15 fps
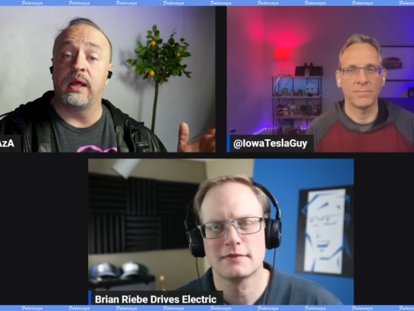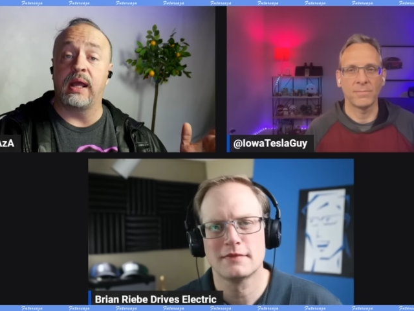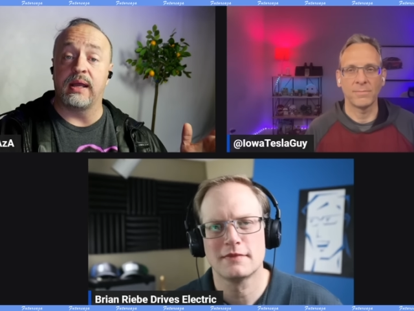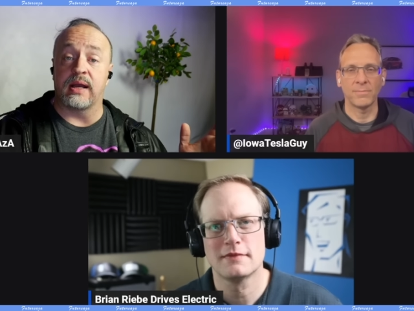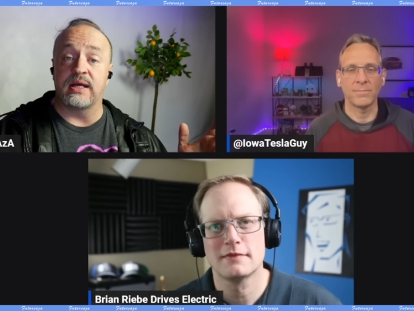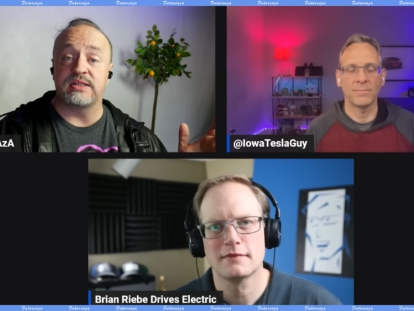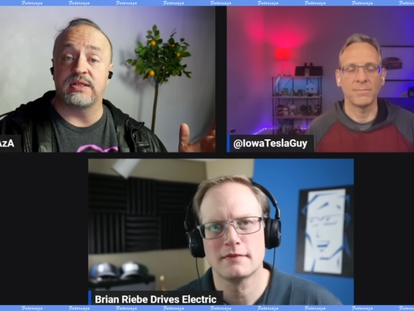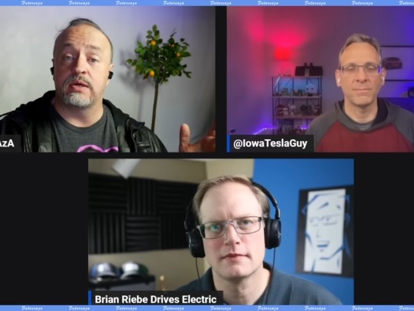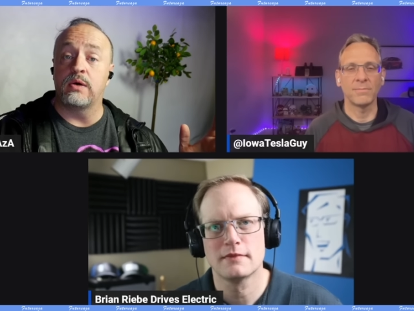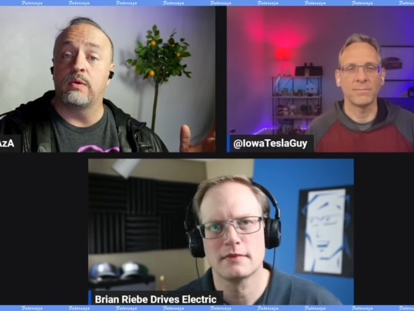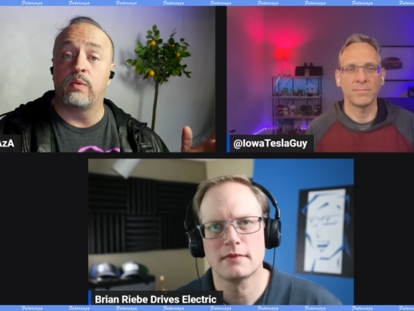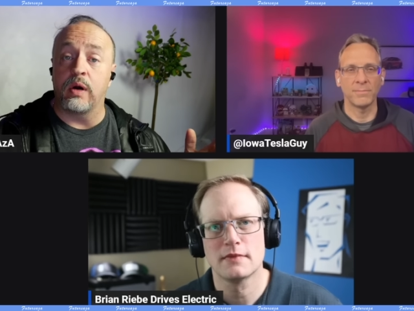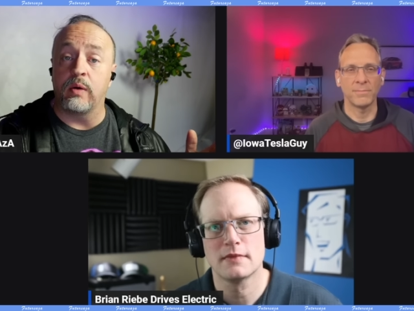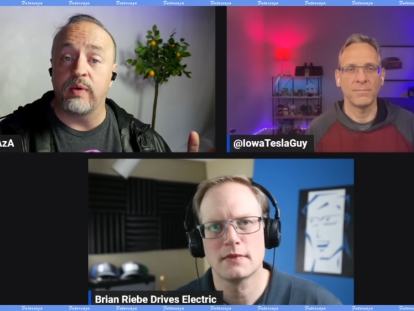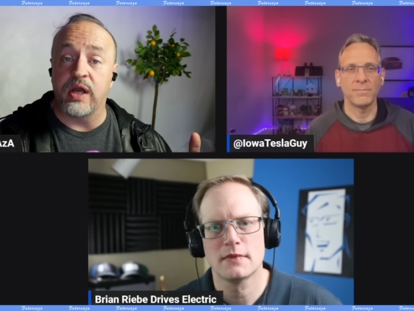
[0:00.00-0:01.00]
Speaker 1: Hey guys,
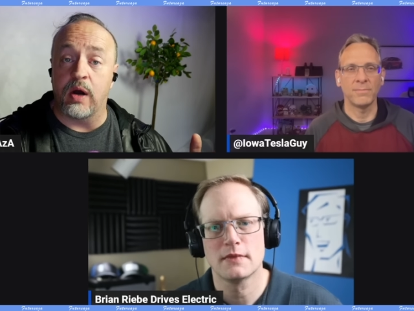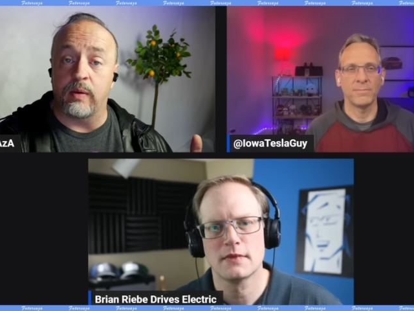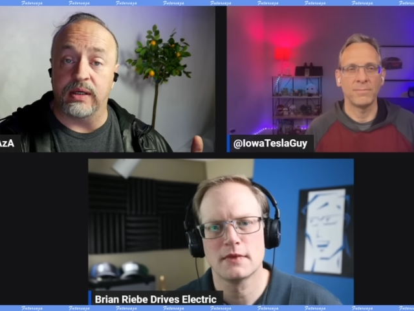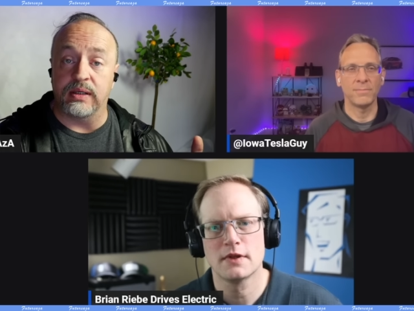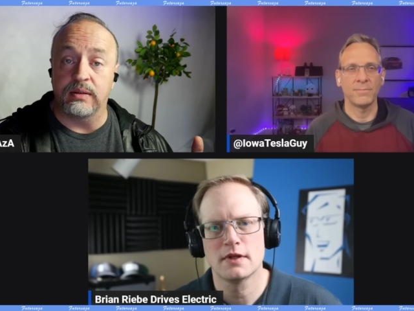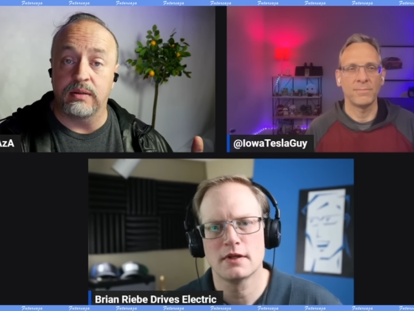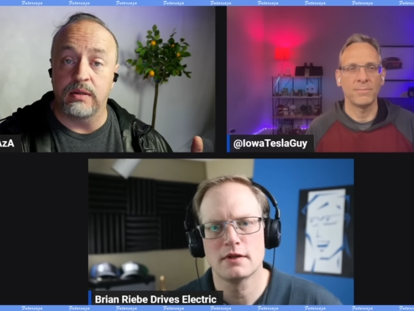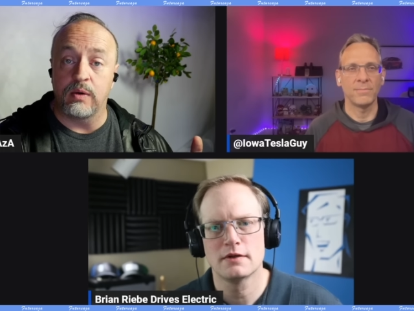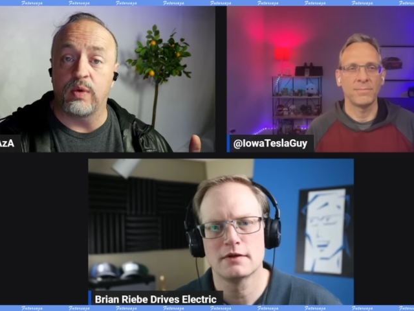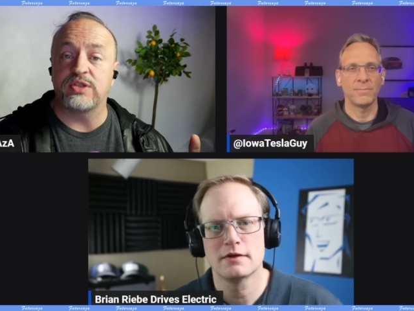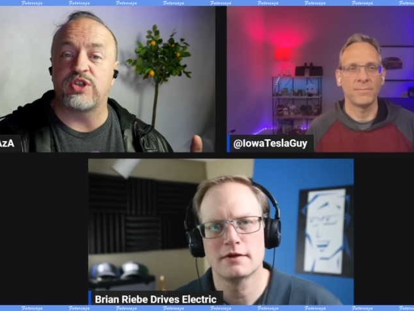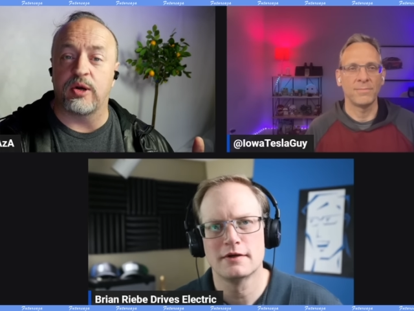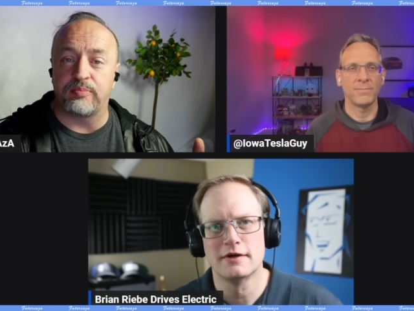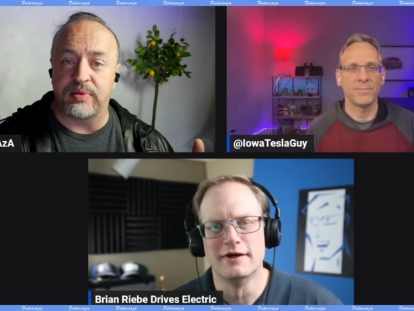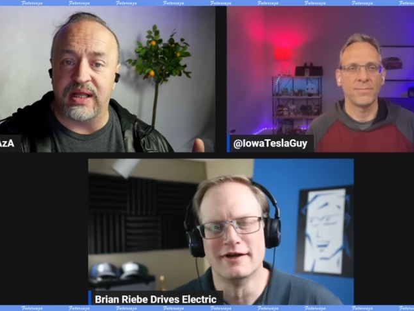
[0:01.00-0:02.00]
where are we going?
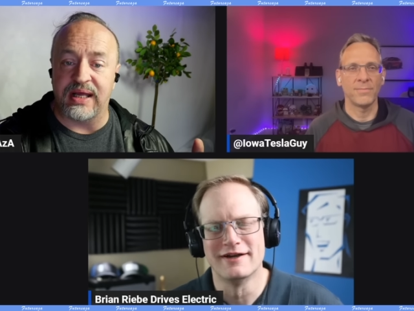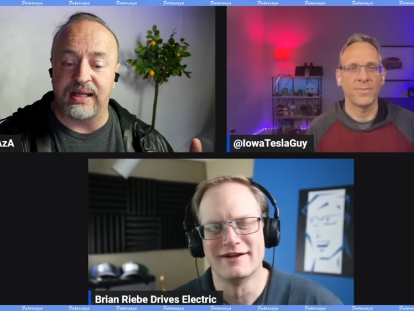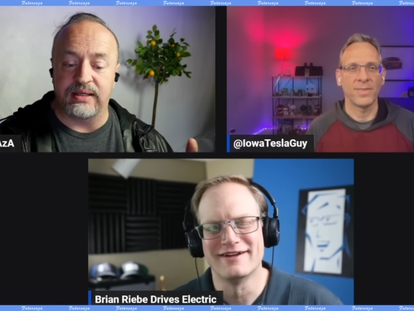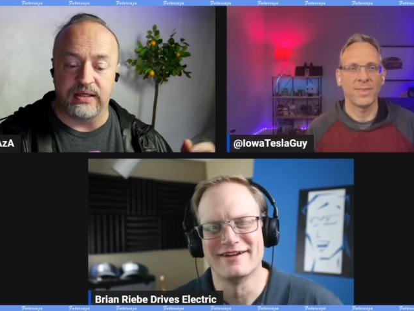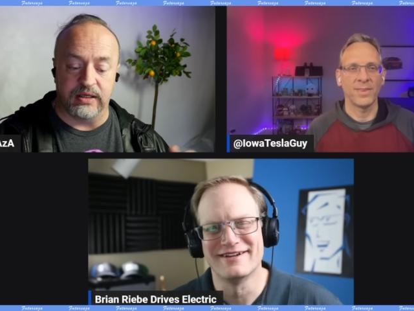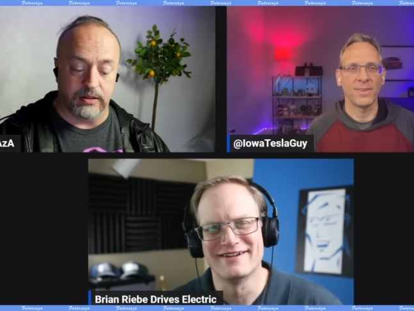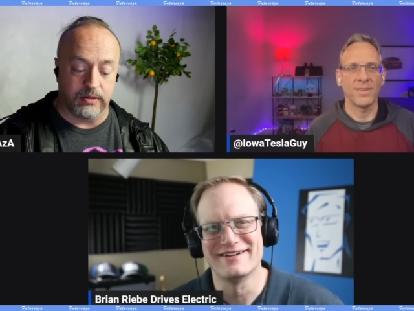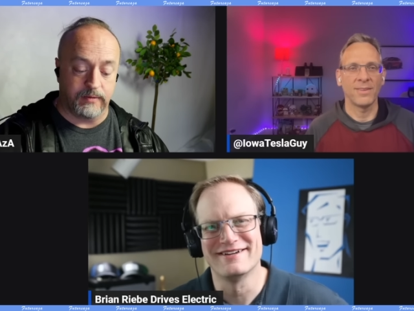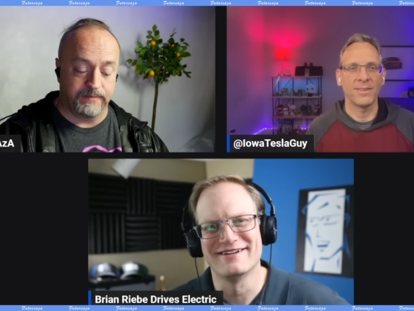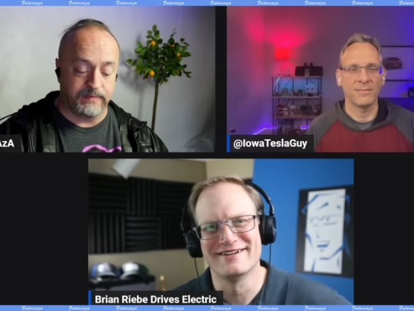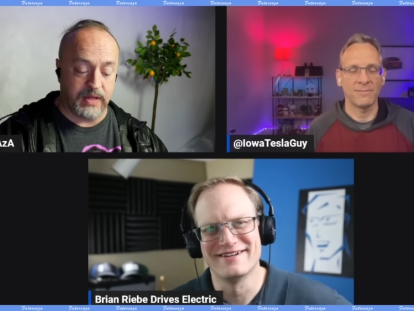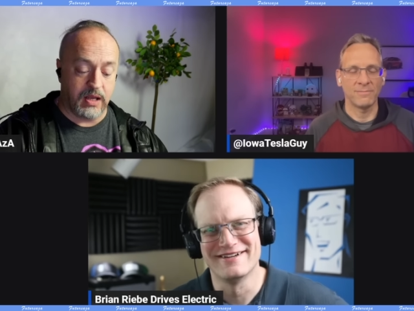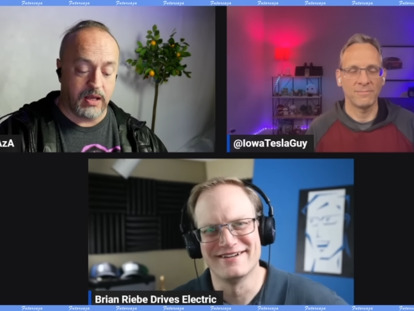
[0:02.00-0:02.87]
What's our plan here?